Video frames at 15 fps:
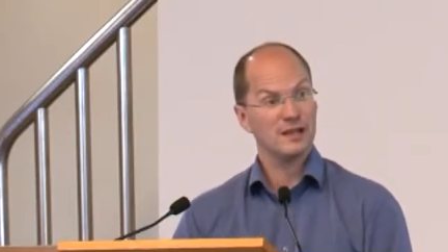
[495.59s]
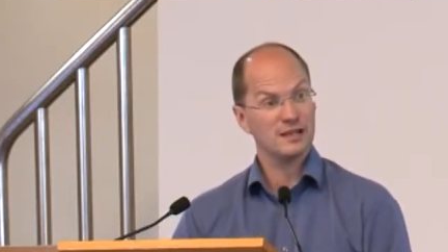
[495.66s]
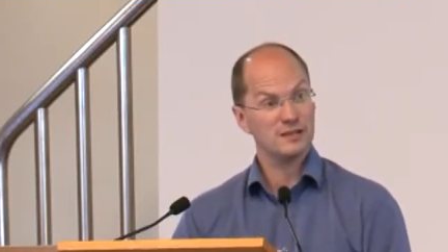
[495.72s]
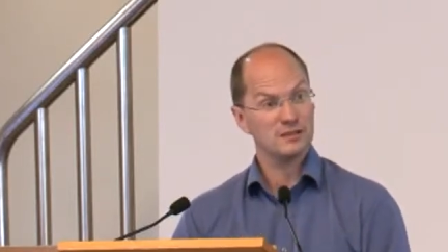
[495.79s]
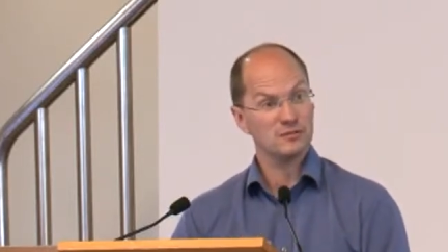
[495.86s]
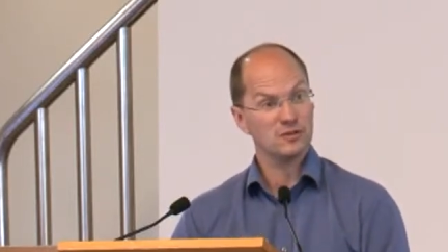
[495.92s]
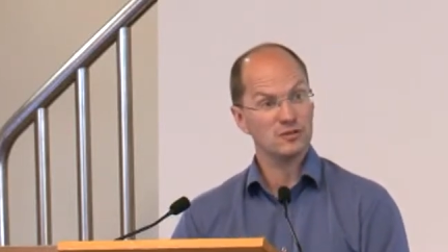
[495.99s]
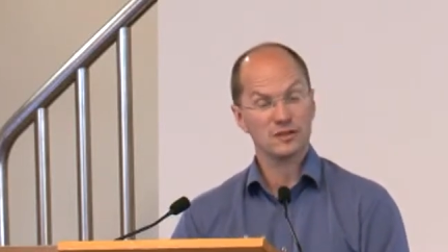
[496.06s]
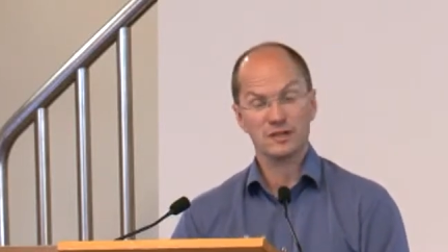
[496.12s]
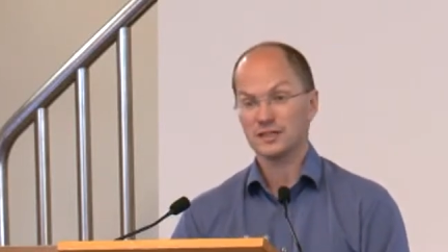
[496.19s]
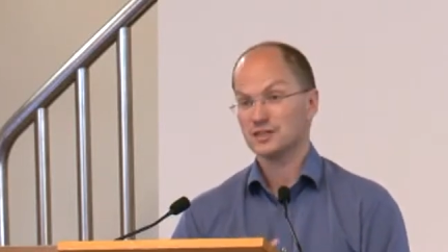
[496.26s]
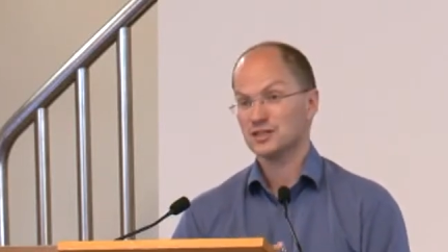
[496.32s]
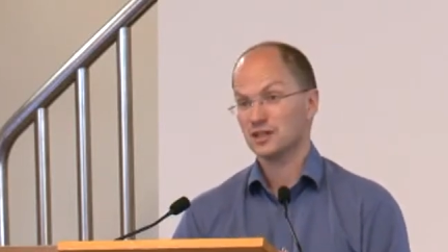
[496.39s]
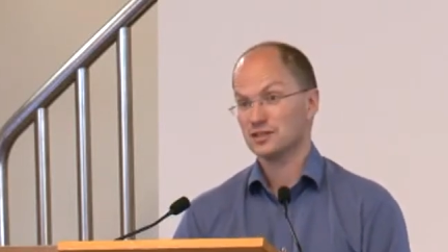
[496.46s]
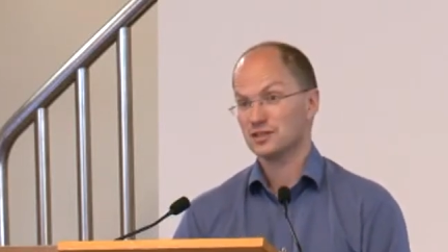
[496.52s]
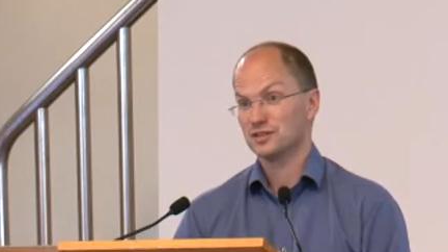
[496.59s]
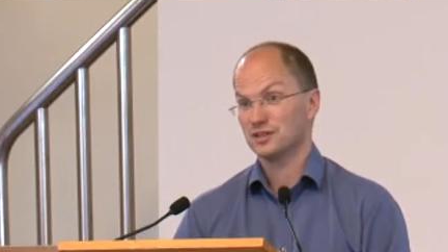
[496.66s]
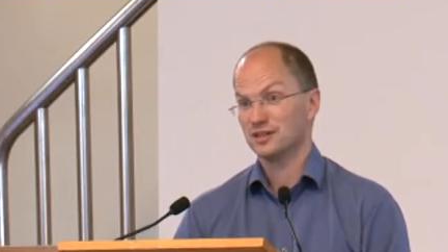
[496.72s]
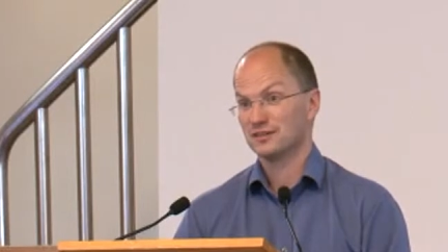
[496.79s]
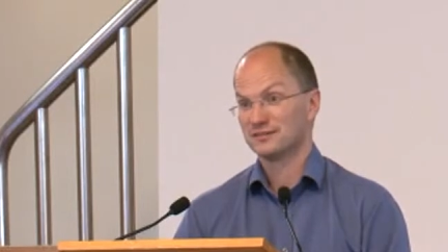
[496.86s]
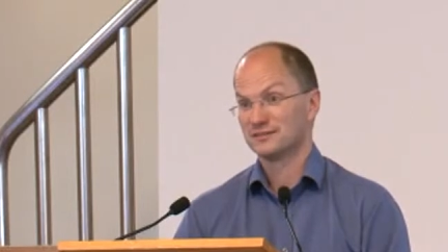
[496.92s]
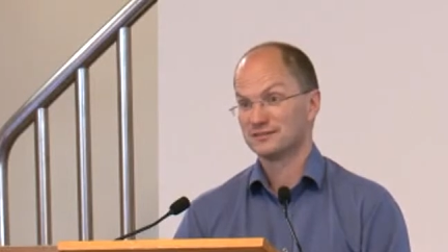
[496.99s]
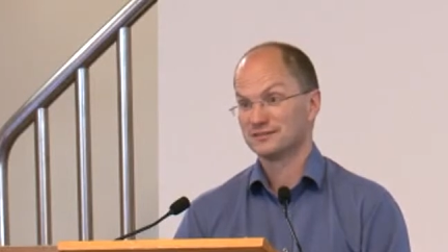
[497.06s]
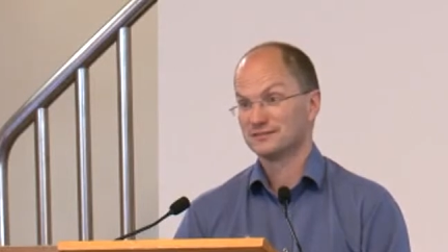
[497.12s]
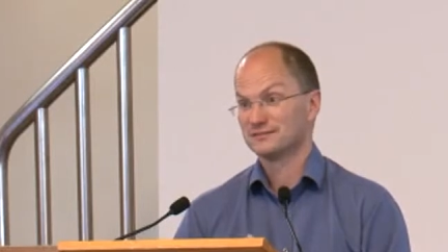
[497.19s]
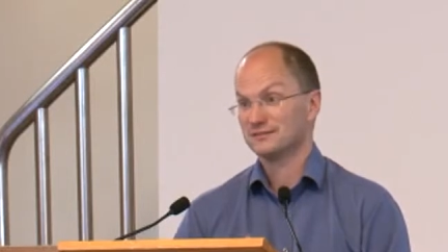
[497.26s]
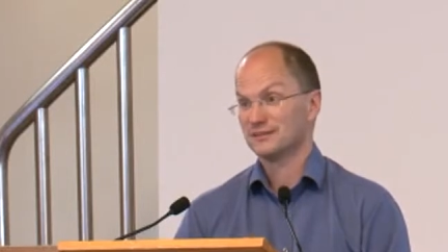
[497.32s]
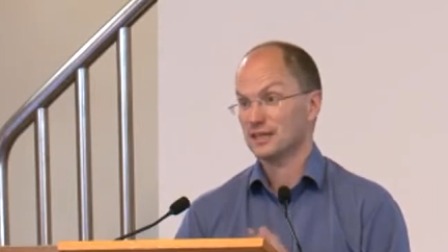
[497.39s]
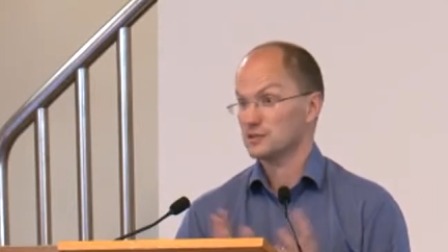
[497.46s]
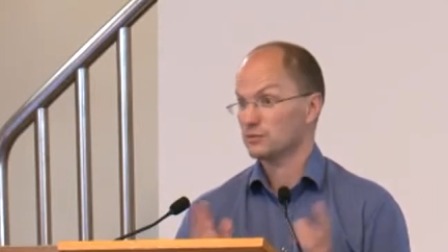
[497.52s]
and I'm not going to judge you.
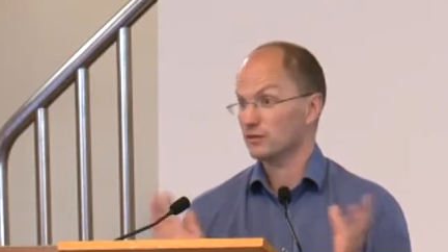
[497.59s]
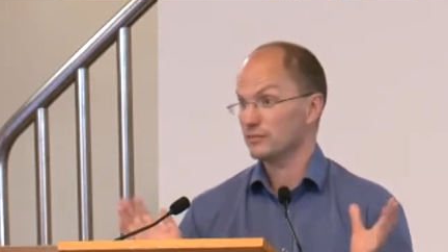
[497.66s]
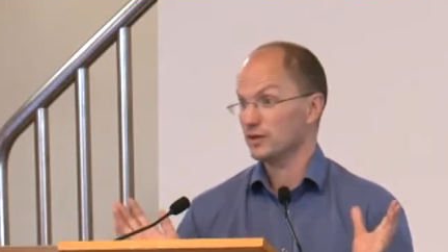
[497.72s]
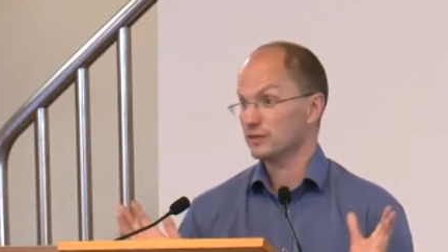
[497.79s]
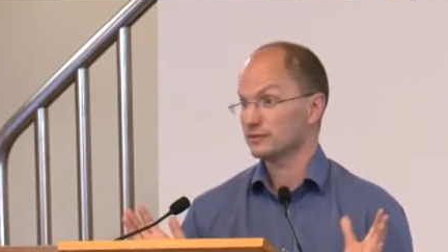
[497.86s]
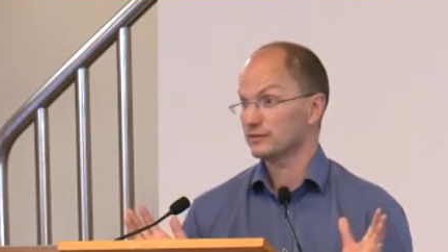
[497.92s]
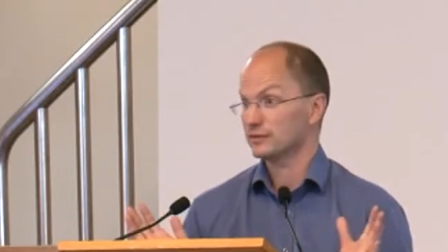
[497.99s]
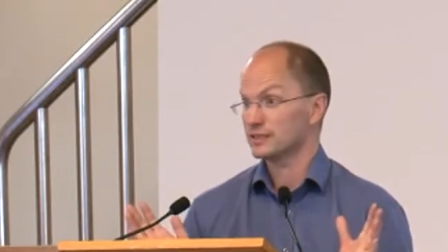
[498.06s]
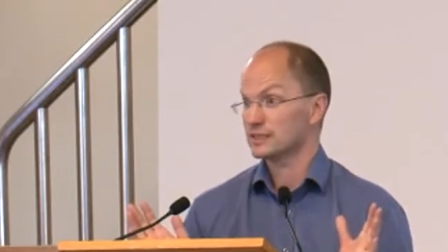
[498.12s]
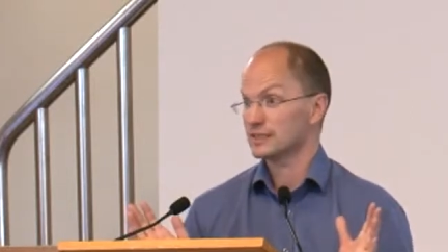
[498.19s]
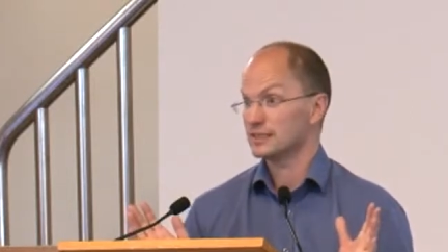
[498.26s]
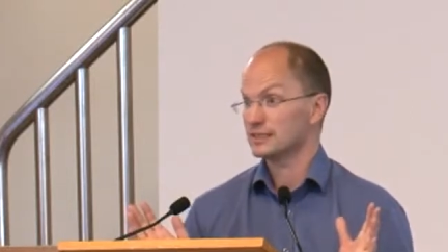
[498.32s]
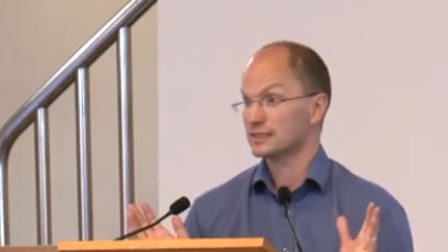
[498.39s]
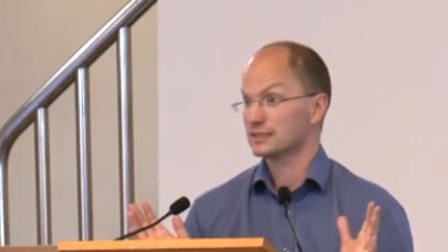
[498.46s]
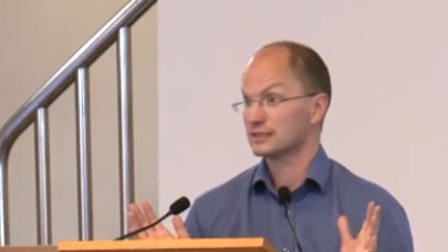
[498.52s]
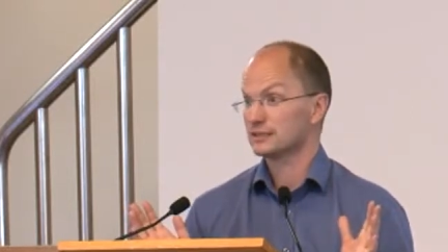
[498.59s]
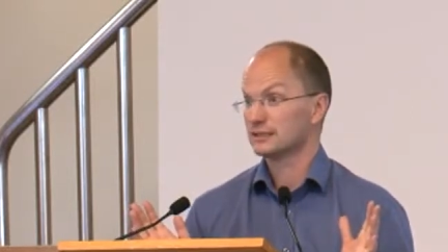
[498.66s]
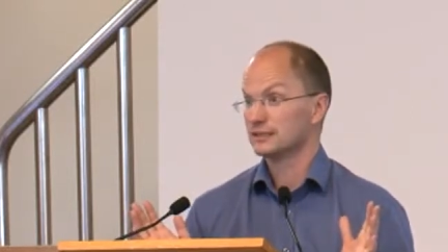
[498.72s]
That's what mindfulness is.